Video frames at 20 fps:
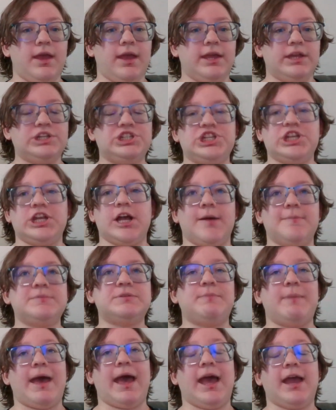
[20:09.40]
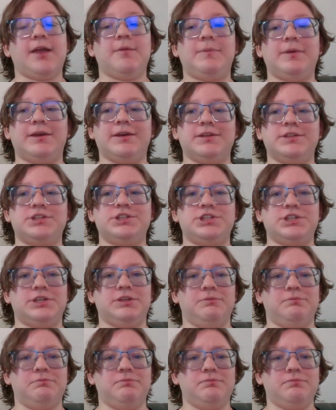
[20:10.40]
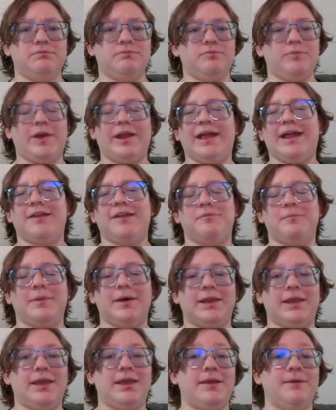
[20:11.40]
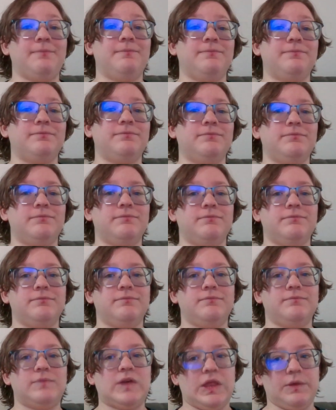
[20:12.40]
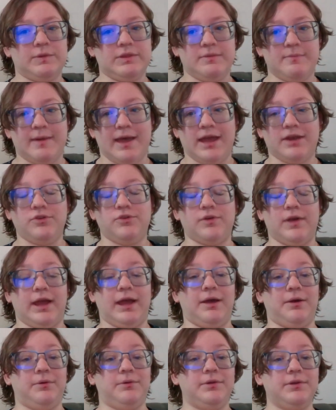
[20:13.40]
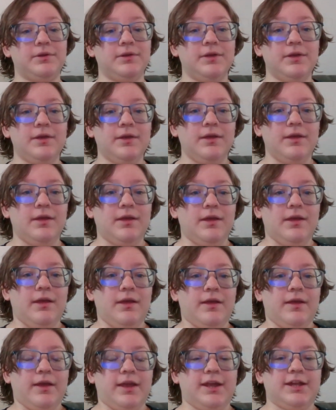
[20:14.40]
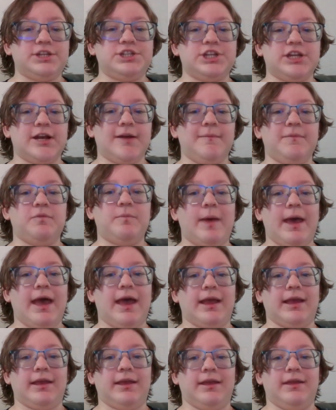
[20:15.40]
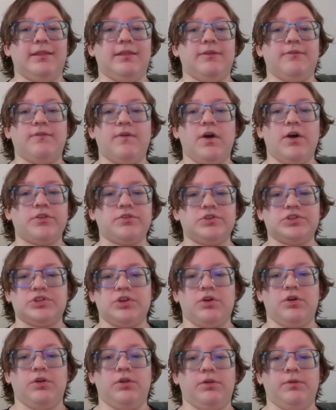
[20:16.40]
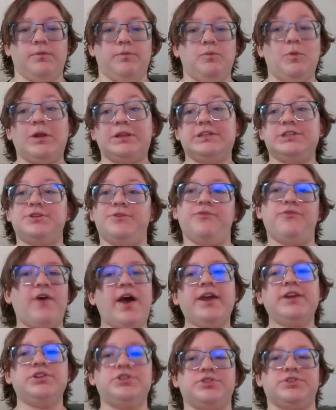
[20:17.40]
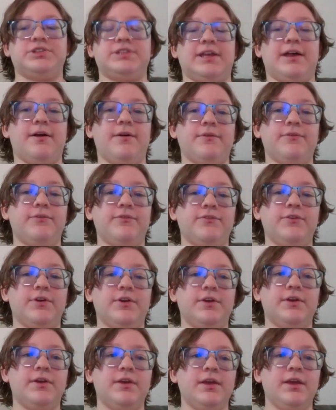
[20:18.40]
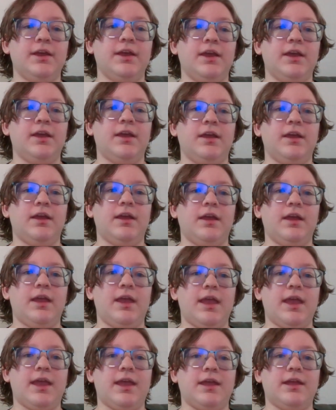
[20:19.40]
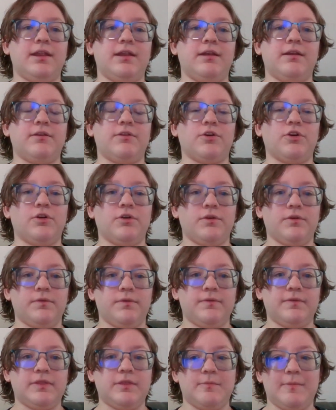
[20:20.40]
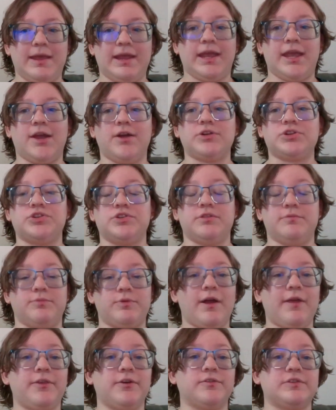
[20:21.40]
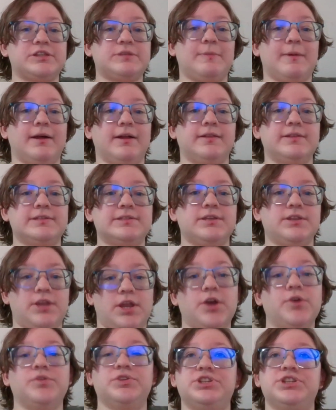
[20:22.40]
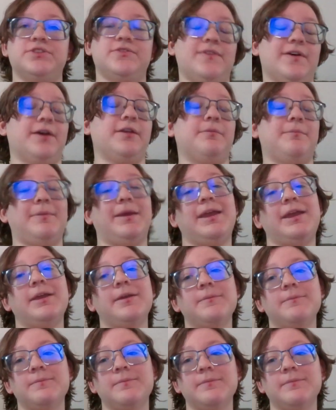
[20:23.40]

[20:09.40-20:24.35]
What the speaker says: And she comes back because she ran out of money, fell in with a bad crowd. And she comes back, and the father's all, well, did you find yourself? And the main character, the brother, responds, no, she found me.